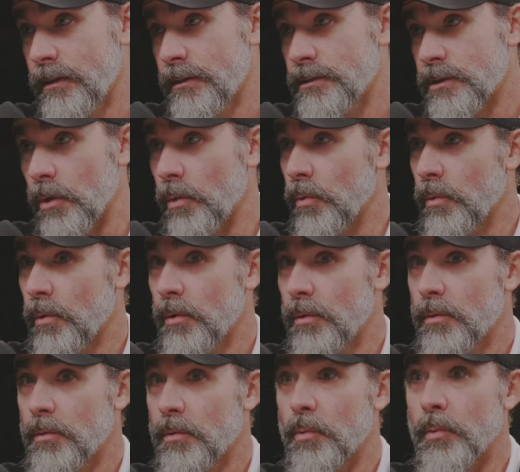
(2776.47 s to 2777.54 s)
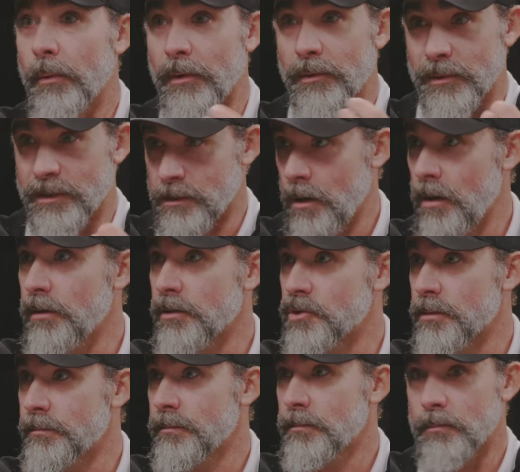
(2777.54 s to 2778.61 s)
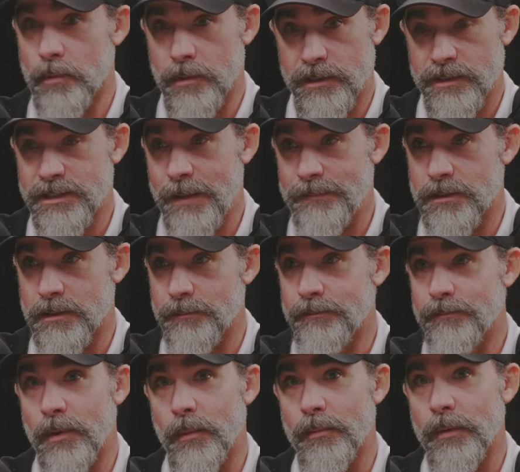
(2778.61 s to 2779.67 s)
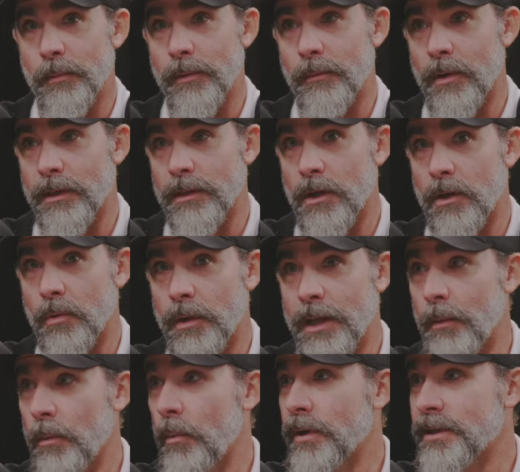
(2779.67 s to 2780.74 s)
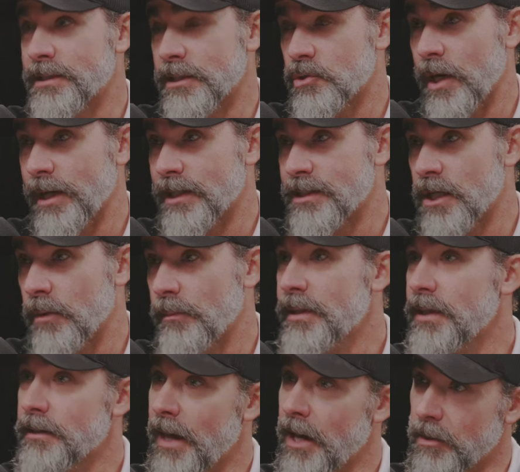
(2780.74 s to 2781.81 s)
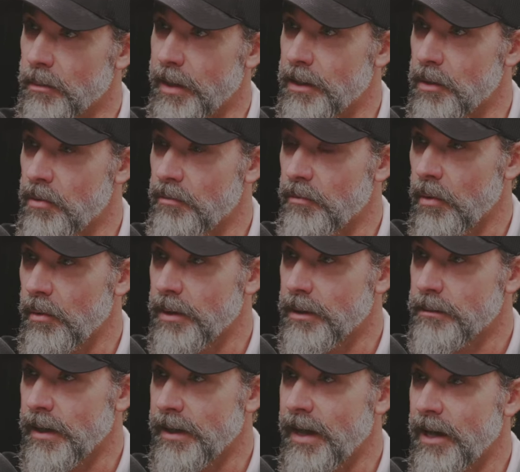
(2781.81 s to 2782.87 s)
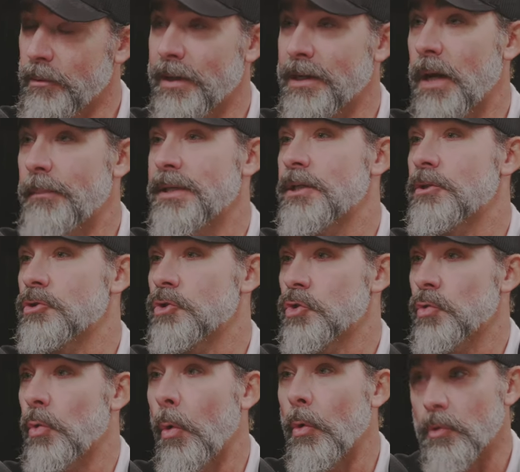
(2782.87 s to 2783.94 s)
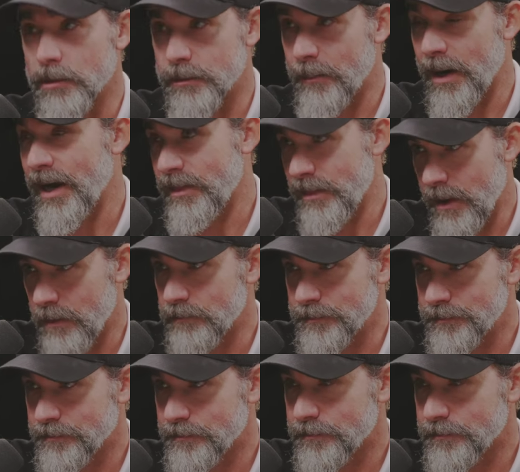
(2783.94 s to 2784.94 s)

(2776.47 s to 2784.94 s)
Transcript: So, we want to acknowledge them, we want to accept them, but then we want to go, okay, well, what is it trying to tell me and how do I go forward? Right. How do I not be controlled by them?